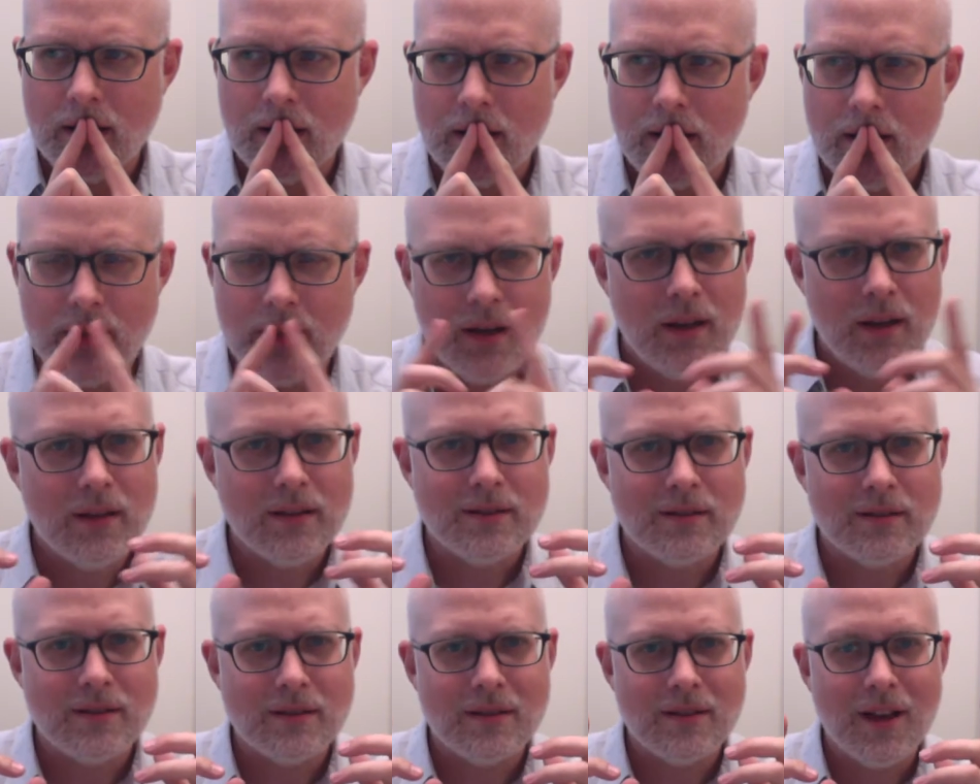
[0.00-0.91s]
It
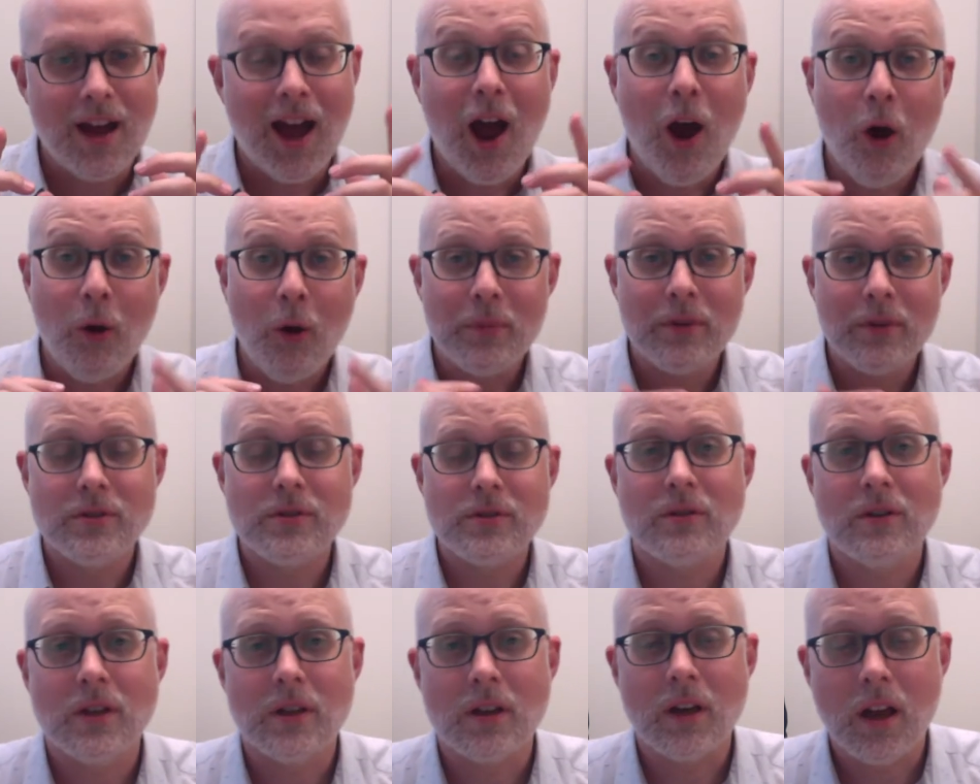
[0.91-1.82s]
is. I hope you're
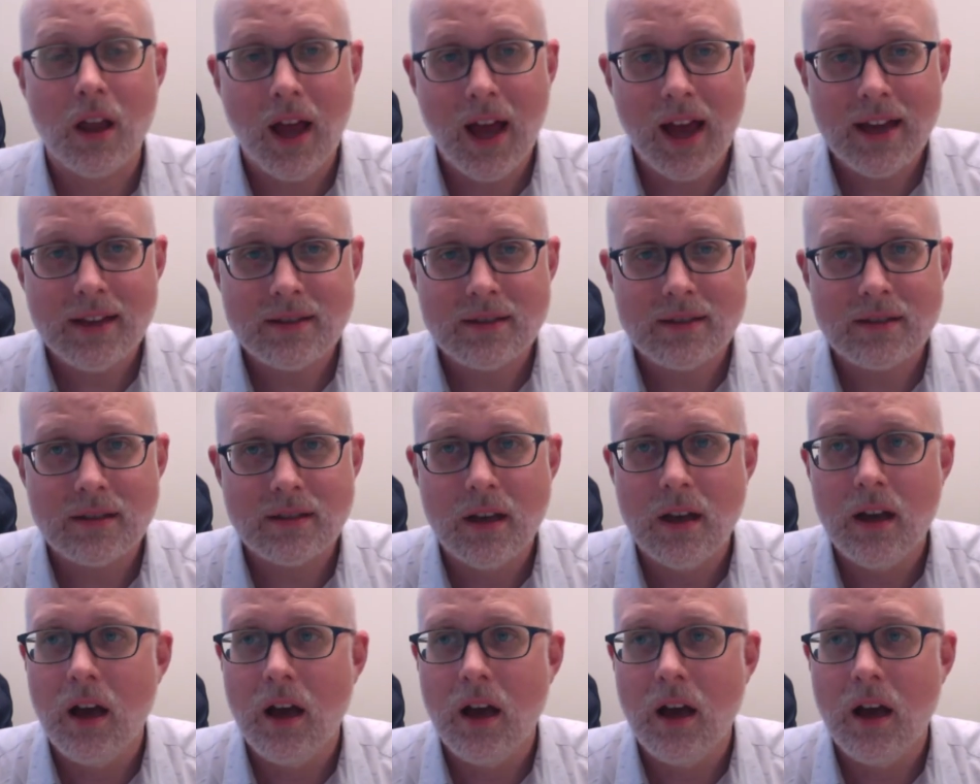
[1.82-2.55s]
enjoying the class.